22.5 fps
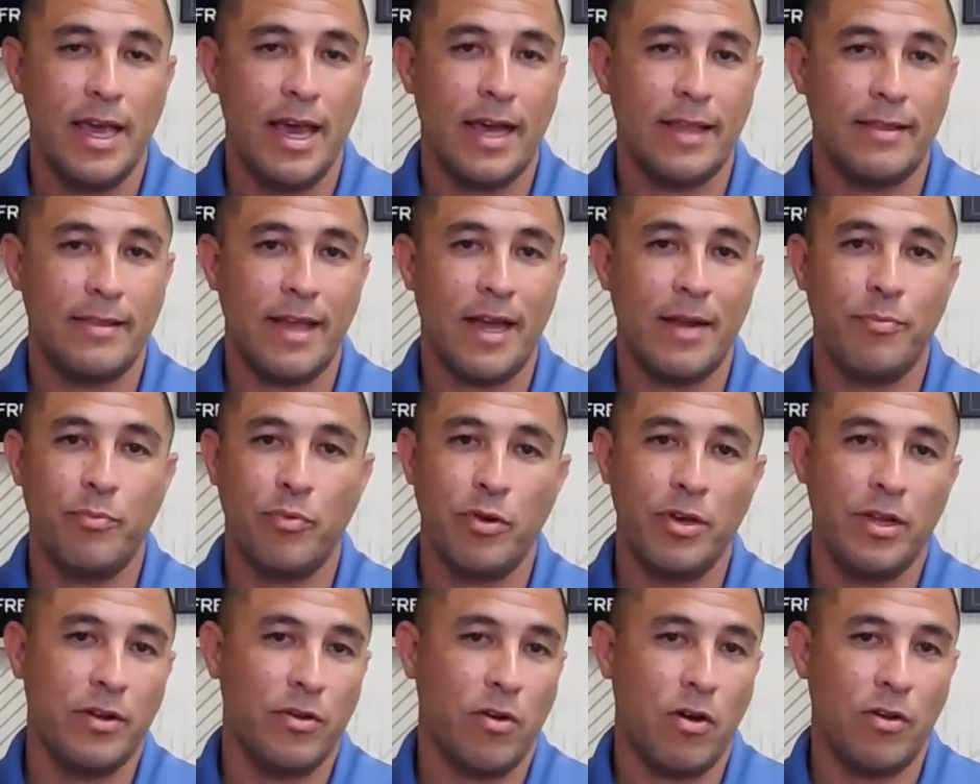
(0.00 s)
At that
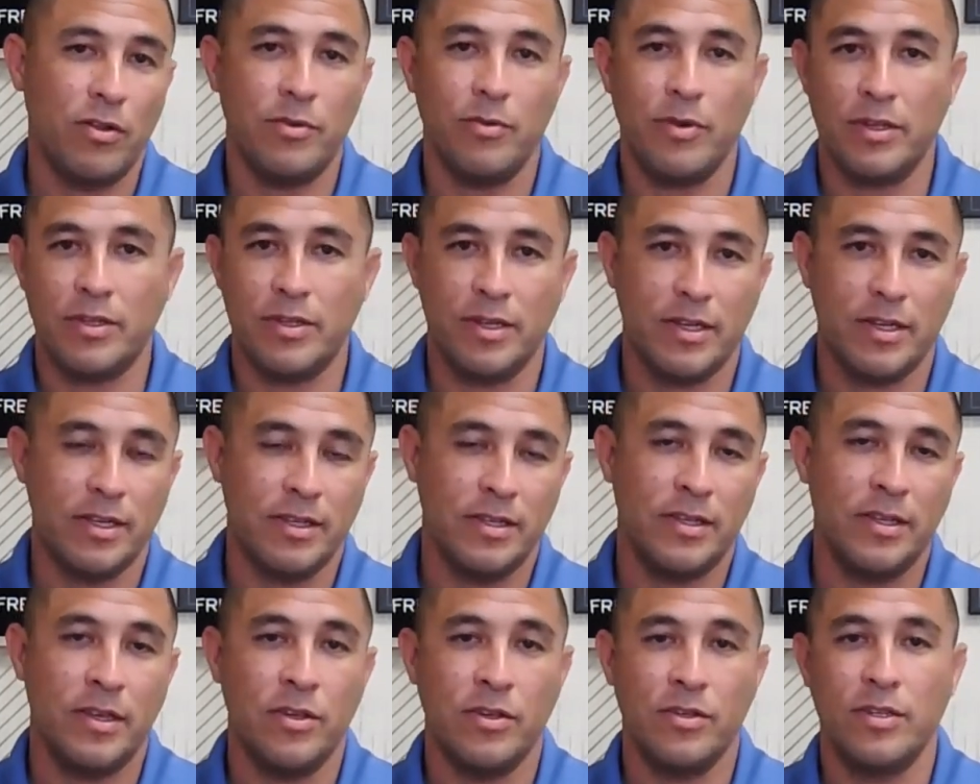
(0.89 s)
point, all the rest of the
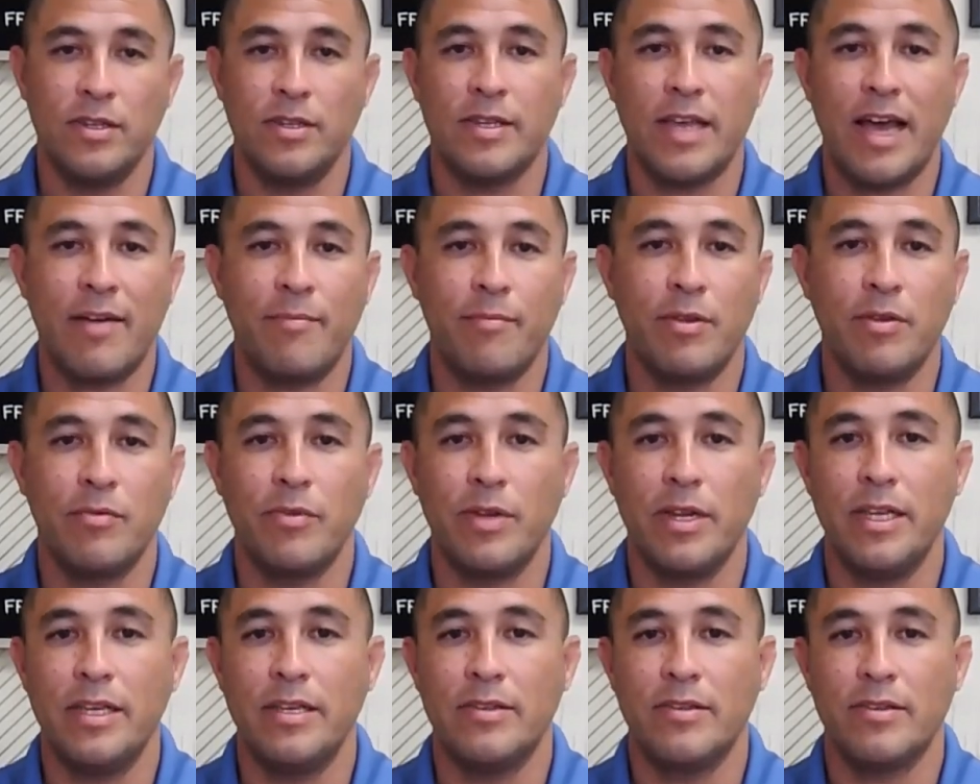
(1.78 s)
contingencies have been
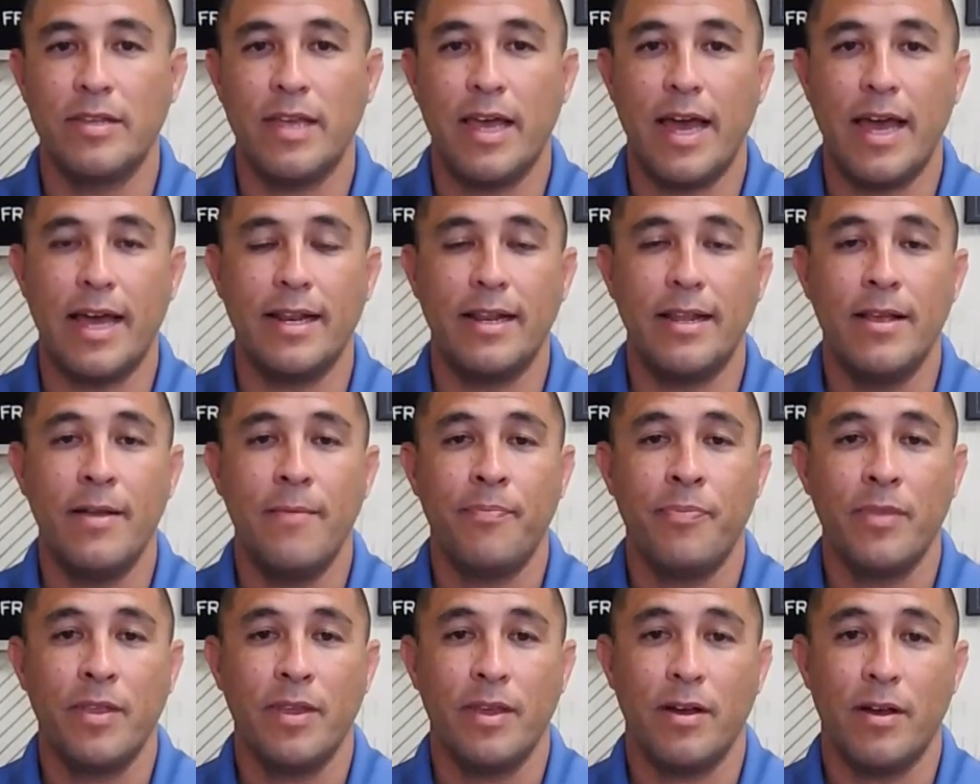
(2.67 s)
released and
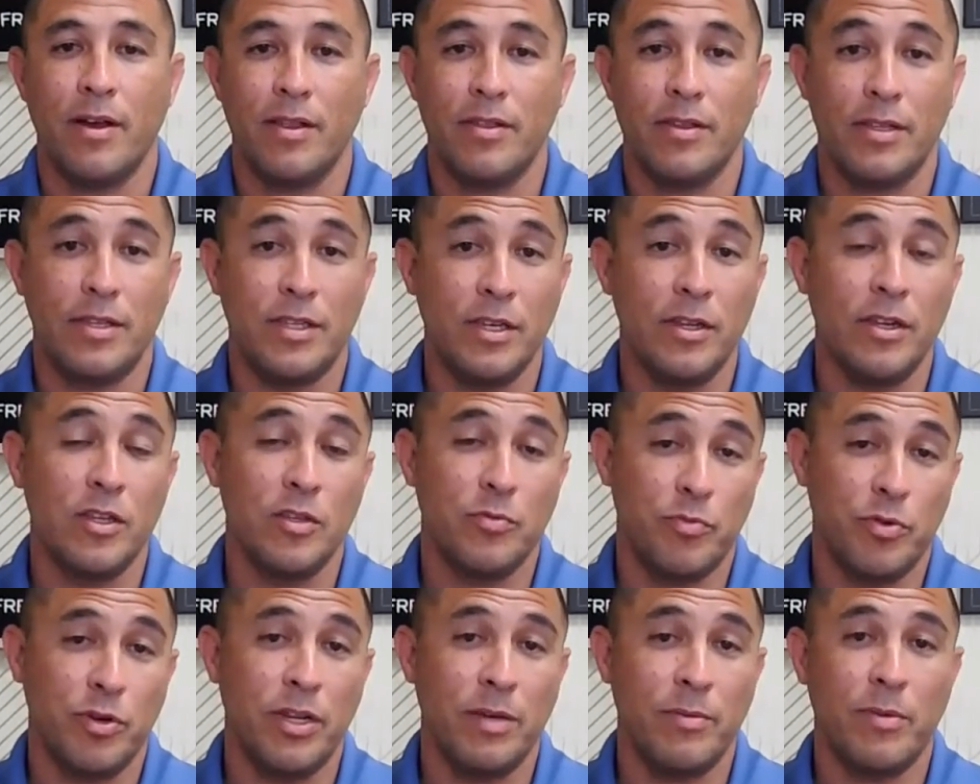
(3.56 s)
uh, the deal is
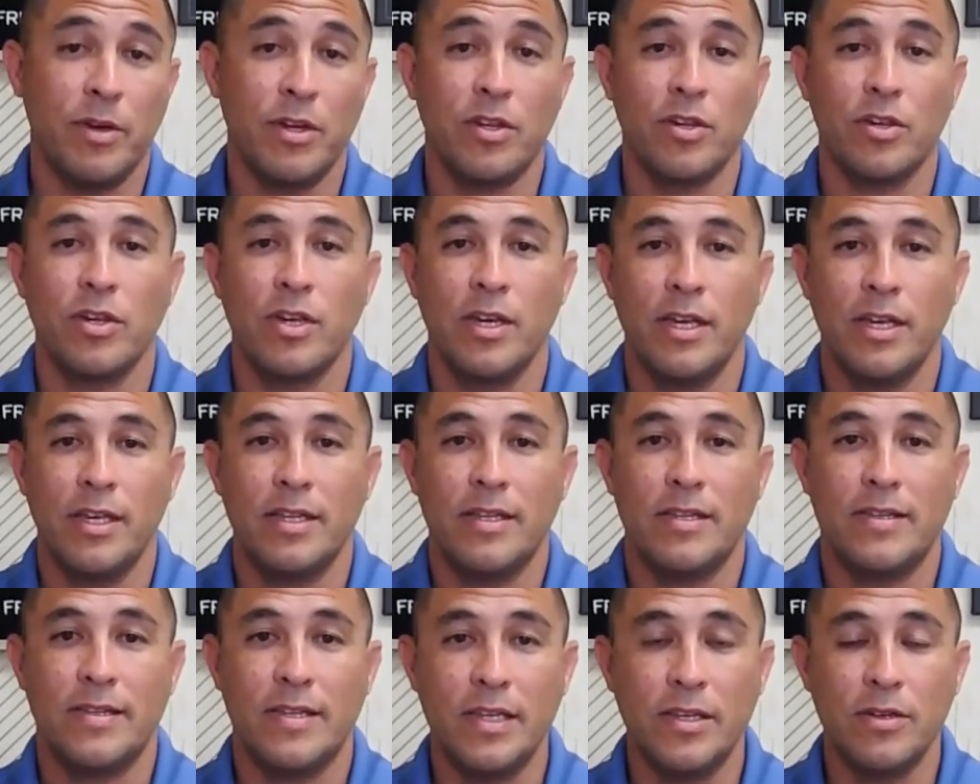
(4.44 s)
pretty much
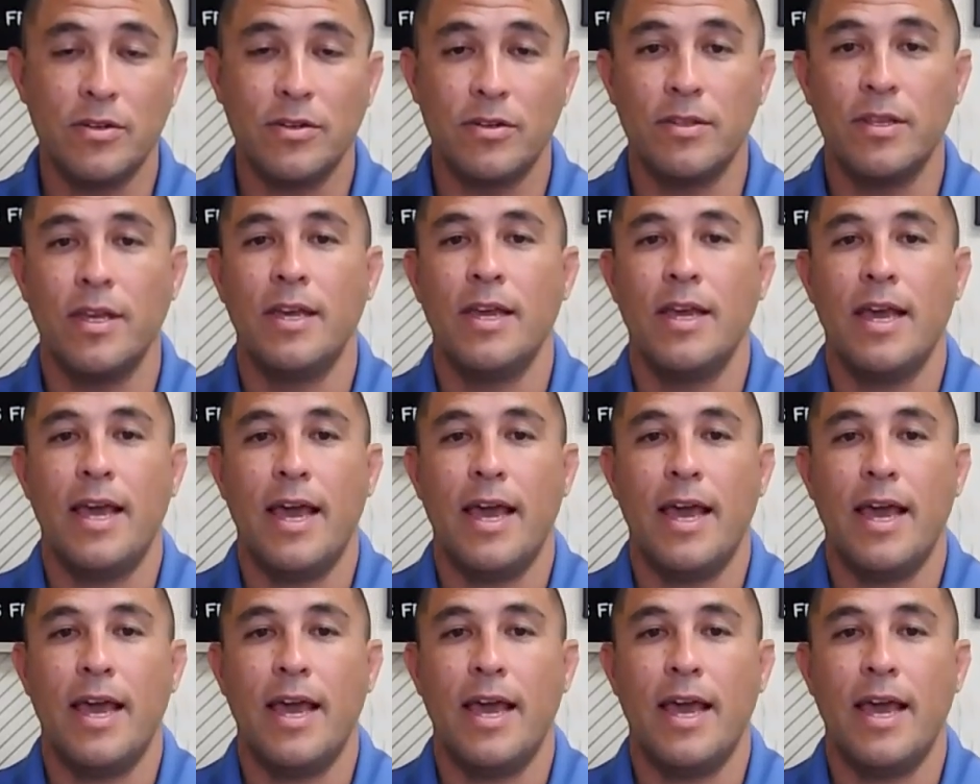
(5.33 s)
sealed.